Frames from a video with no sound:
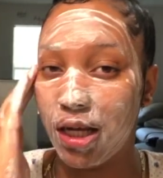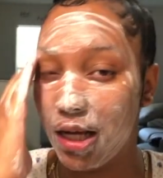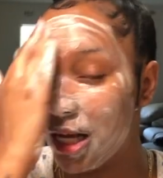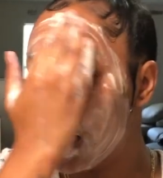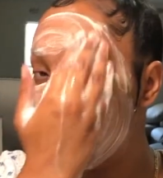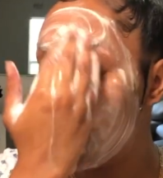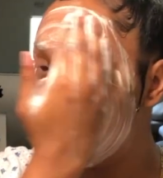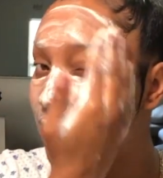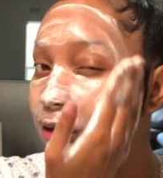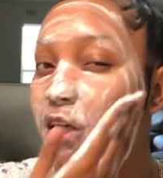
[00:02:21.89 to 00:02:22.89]
Like,
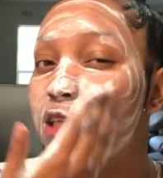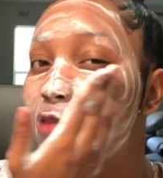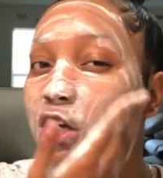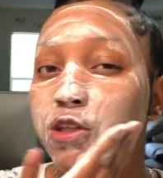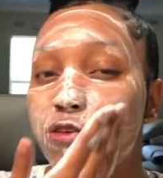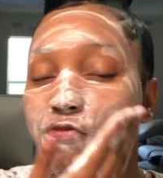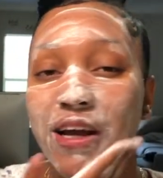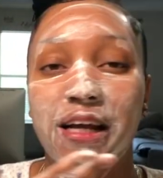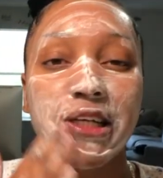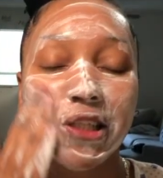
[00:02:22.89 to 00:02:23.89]
as long as you wash your
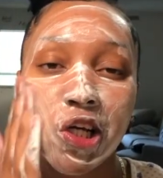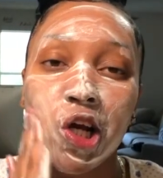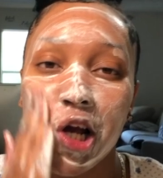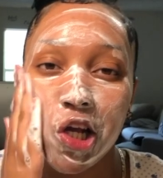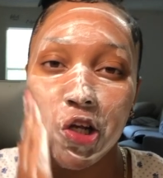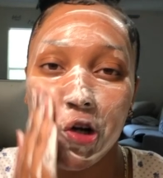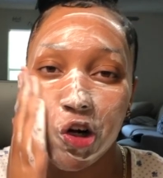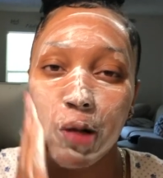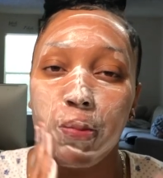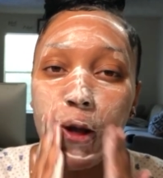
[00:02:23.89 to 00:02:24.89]
face, you're
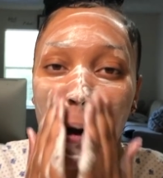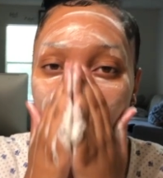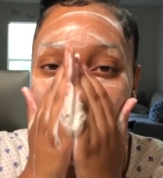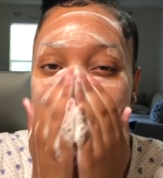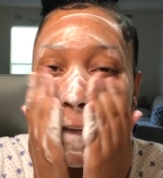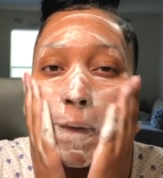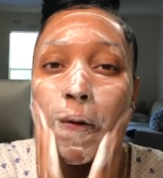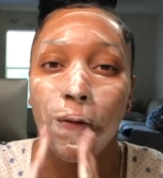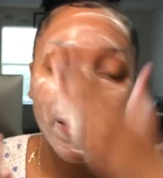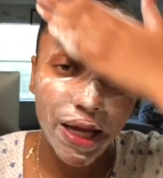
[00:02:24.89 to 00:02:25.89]
gonna be
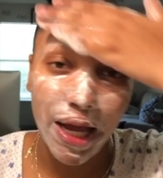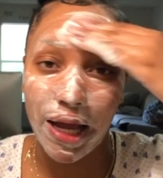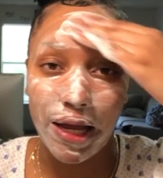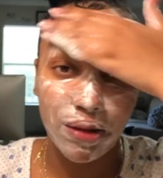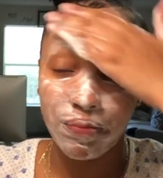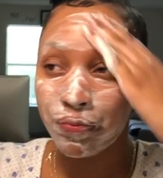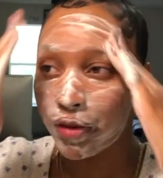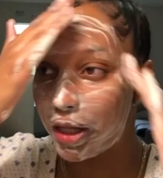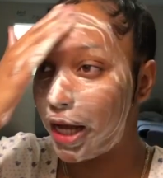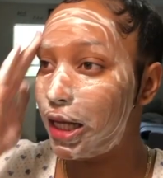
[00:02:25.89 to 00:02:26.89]
okay.
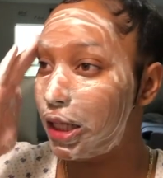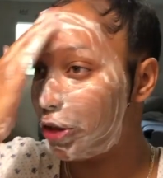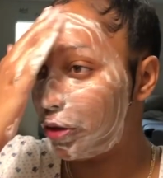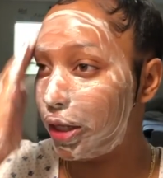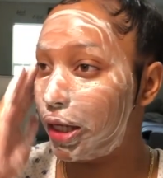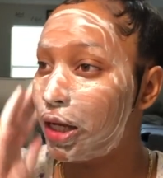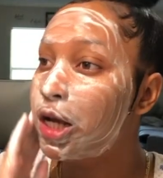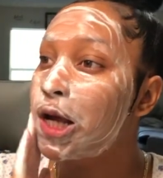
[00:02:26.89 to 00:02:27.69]
Like, literally.